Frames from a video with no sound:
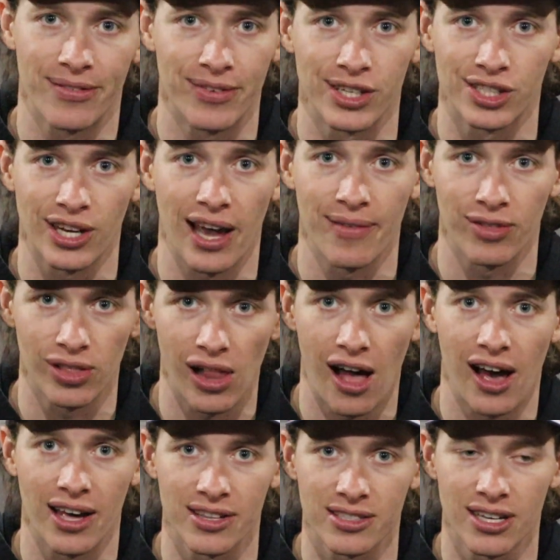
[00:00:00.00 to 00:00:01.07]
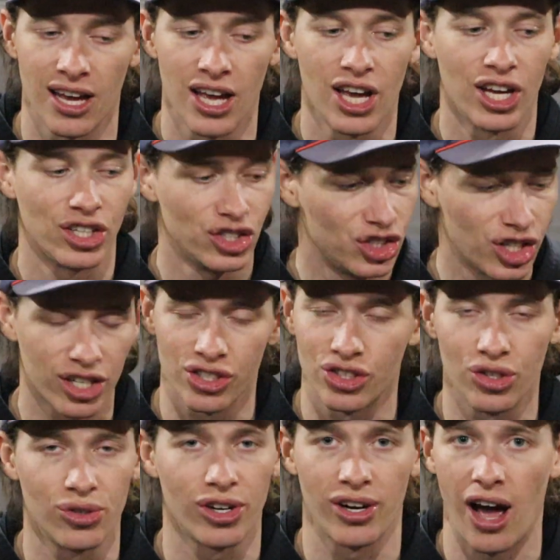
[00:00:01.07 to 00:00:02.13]
fish I've lost just
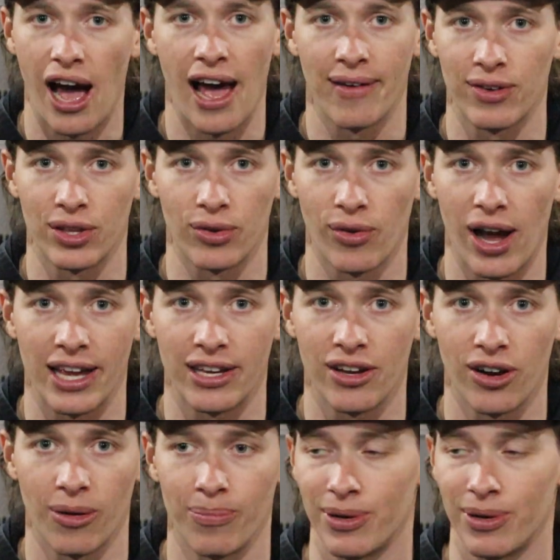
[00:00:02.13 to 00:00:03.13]
due to not having the right gear.